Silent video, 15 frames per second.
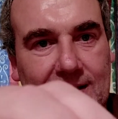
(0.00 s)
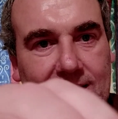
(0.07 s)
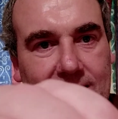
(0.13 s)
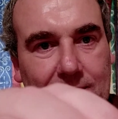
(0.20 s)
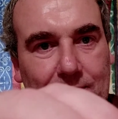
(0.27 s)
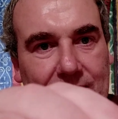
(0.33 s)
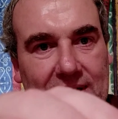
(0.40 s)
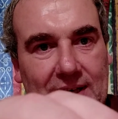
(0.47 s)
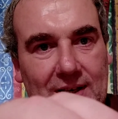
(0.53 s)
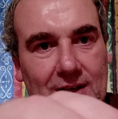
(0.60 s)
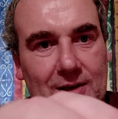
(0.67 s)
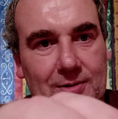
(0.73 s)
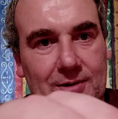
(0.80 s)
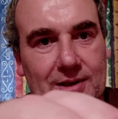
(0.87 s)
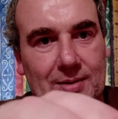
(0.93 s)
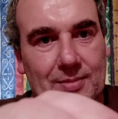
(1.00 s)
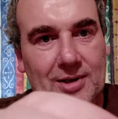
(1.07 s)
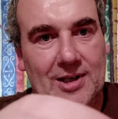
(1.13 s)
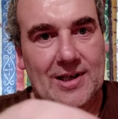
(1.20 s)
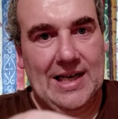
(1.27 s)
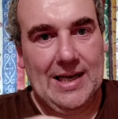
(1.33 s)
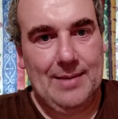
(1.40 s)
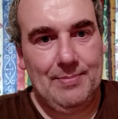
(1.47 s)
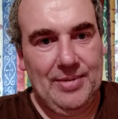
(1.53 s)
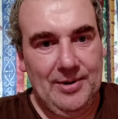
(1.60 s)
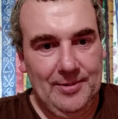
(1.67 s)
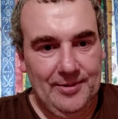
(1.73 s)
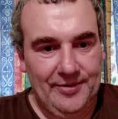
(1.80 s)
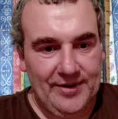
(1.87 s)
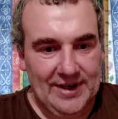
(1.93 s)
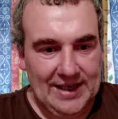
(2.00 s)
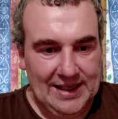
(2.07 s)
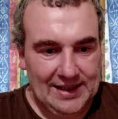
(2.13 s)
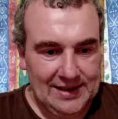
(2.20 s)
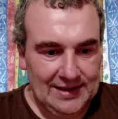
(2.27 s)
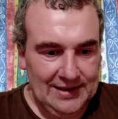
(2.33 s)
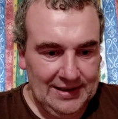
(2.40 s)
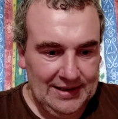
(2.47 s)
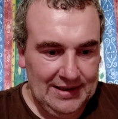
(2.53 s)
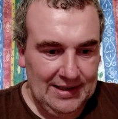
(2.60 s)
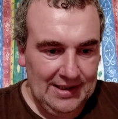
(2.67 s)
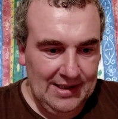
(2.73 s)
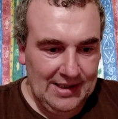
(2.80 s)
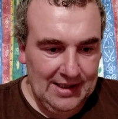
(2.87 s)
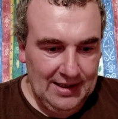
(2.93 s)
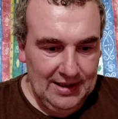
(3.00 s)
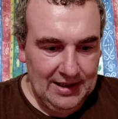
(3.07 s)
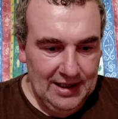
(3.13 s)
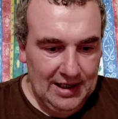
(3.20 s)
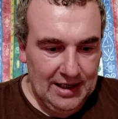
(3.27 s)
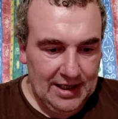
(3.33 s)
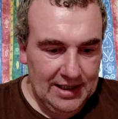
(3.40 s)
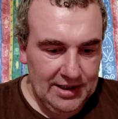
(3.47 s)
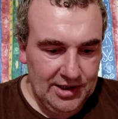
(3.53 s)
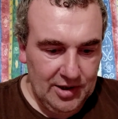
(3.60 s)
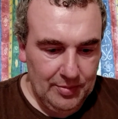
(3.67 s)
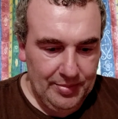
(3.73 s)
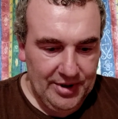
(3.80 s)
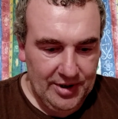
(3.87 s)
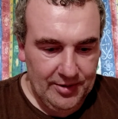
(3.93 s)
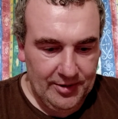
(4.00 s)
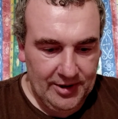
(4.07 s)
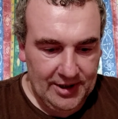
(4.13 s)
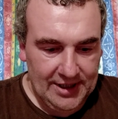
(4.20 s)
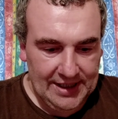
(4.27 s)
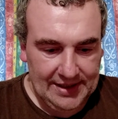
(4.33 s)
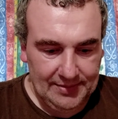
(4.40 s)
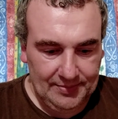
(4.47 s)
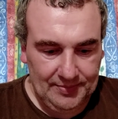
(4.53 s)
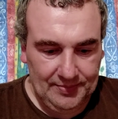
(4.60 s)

It's a bit loose, I'm not happy with that. She'll be alright.